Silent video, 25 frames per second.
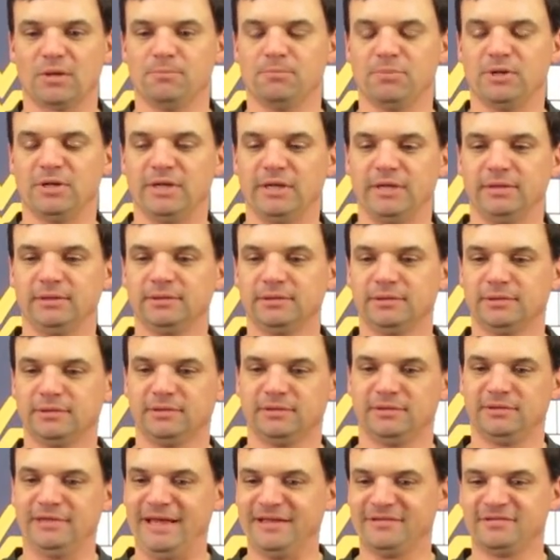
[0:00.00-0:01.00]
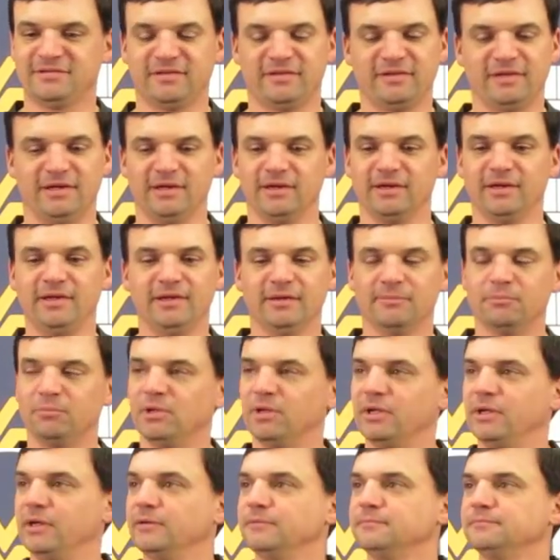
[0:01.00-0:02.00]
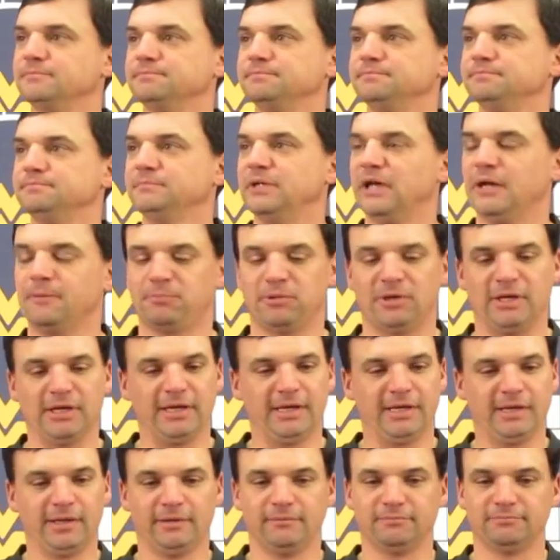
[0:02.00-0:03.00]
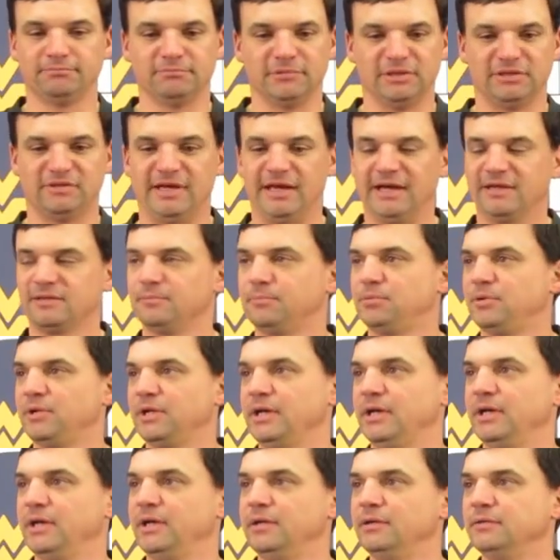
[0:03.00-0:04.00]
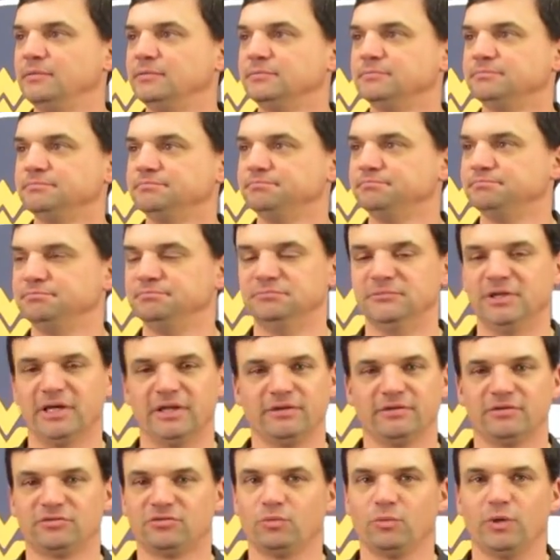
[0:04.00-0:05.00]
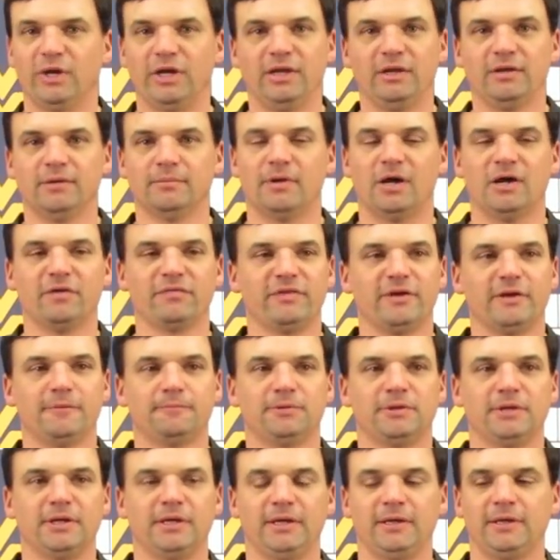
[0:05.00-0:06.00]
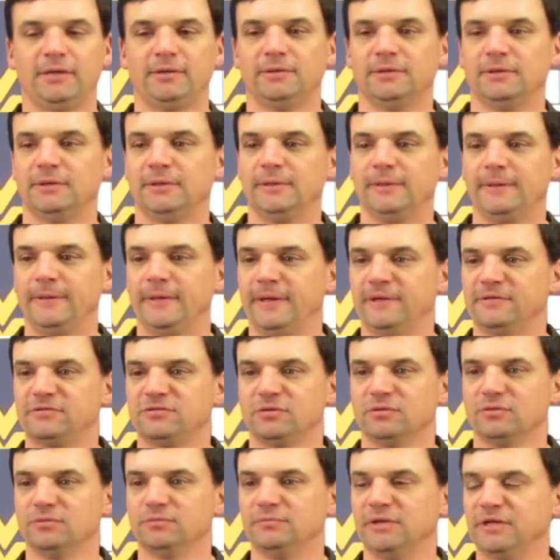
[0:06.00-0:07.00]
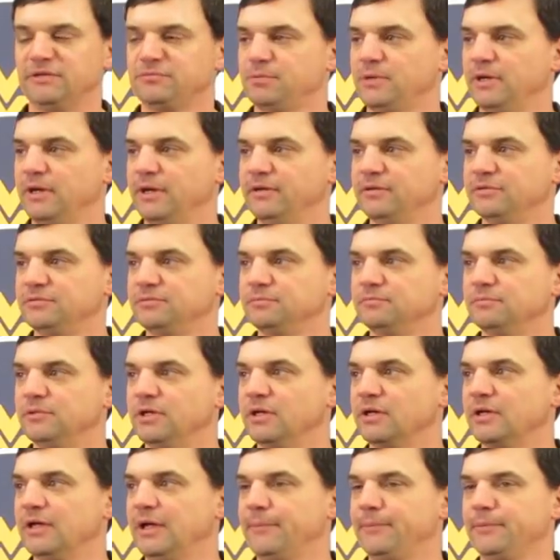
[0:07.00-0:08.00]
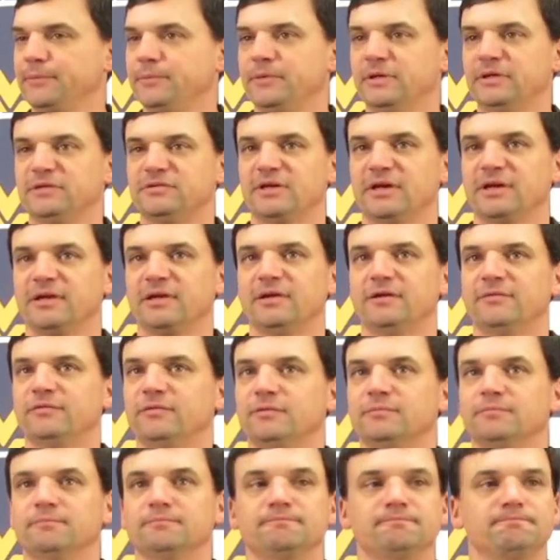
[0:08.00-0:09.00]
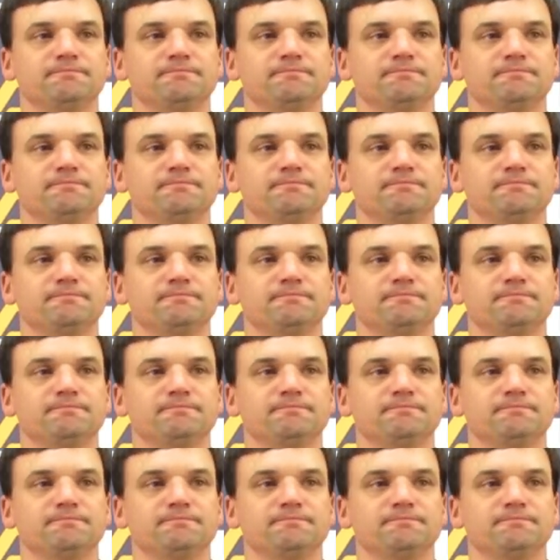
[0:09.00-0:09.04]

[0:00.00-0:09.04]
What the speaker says: But that's the thing. He didn't blink. Had a plan, attacked the plan. Nothing swayed him off that plan. And so that's probably as good a compliment as I give him.